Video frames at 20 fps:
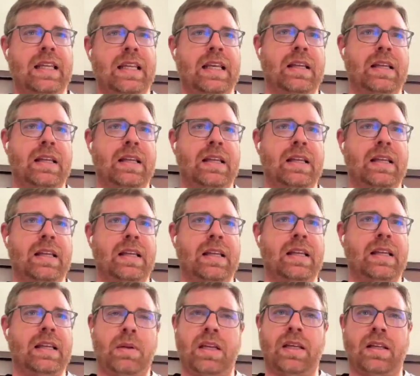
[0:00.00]
it's
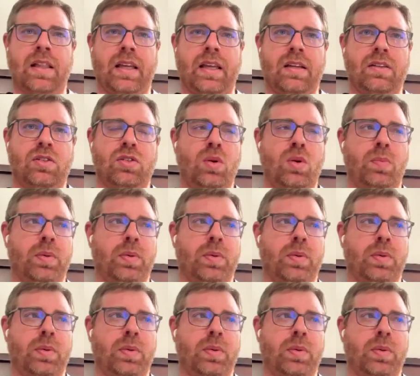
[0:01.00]
not going to be like
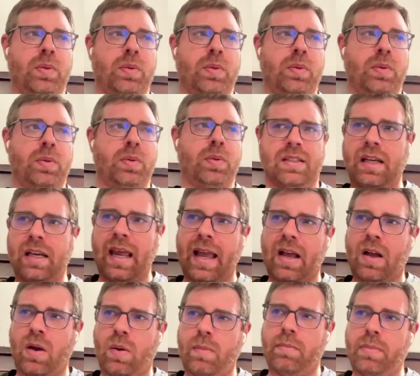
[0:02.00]
super UX
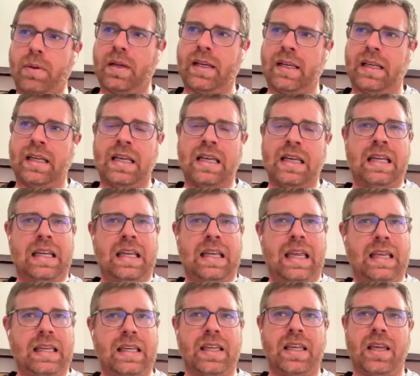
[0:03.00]
designed out,
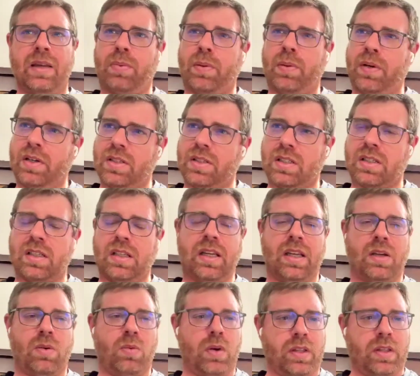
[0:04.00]
but it can get
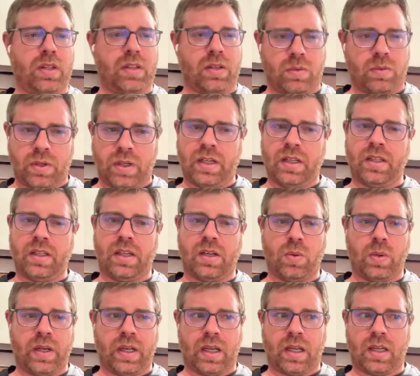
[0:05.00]
pretty slick with it
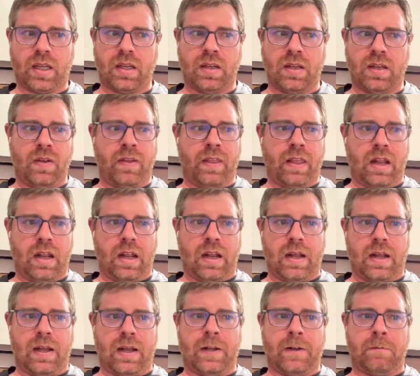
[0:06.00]
really quick.
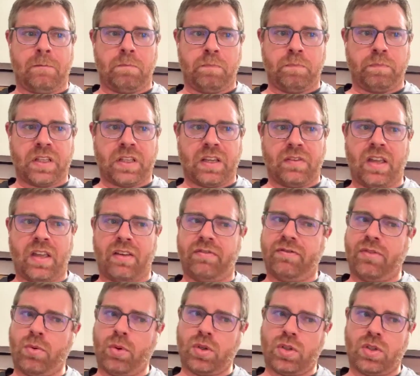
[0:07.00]
If you
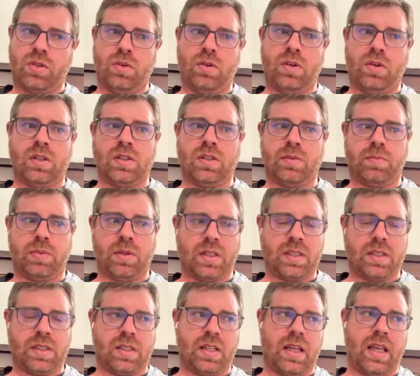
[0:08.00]
have 4 students
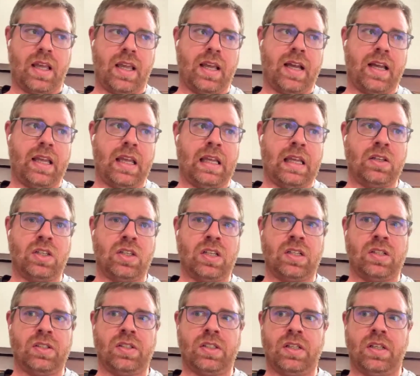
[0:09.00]
plus the AI
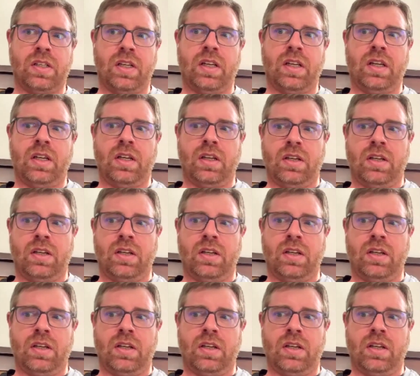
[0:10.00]
engines,